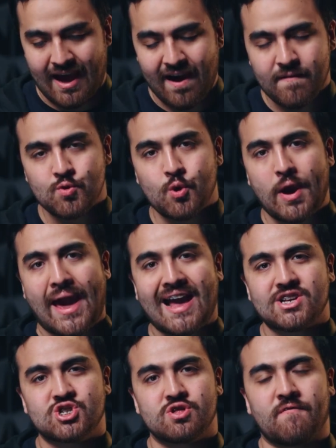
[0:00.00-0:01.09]
how do you
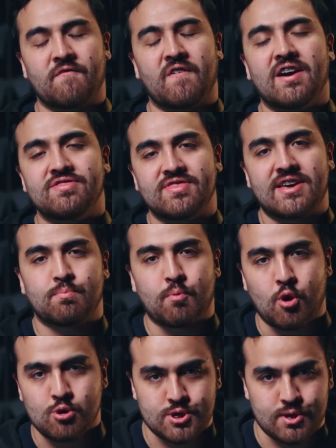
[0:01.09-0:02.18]
actually find that
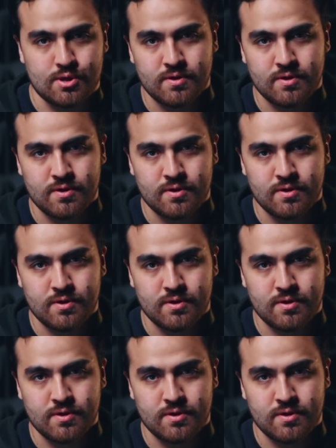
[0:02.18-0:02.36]
person?